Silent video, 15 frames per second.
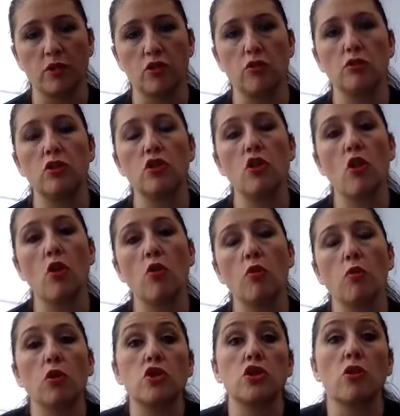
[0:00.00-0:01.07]
You know
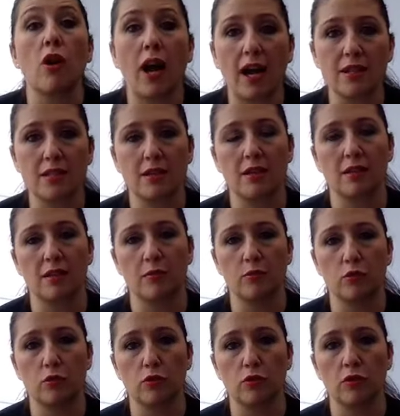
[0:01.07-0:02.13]
what you're asking them
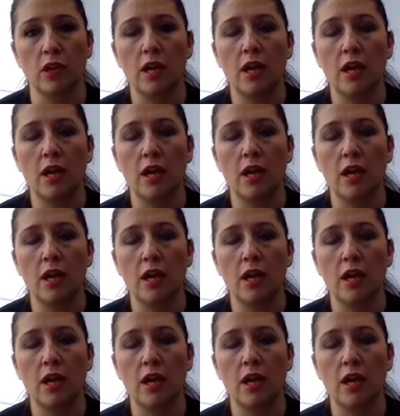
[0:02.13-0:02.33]
to do.